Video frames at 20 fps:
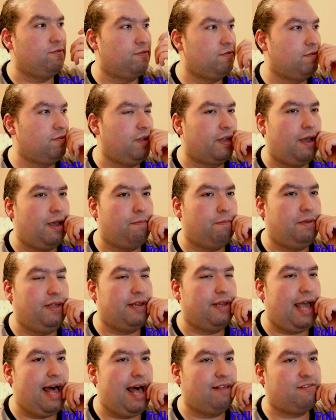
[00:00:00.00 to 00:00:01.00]
Like I've been
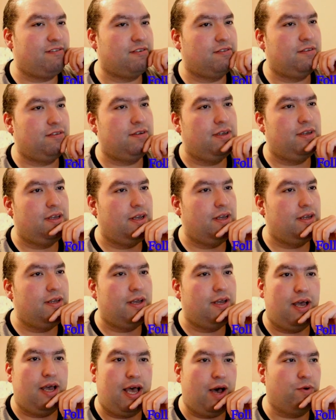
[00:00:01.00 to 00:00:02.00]
asked,
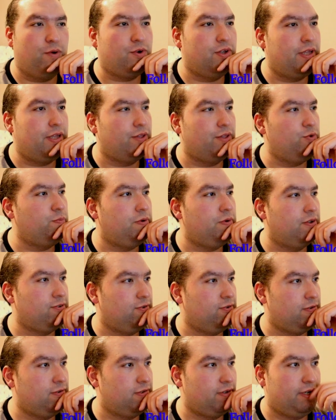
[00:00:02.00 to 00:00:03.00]
how could I do
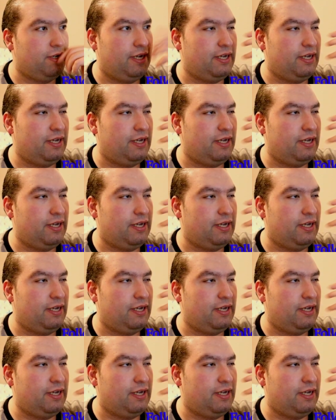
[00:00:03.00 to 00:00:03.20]
puzzles? Like,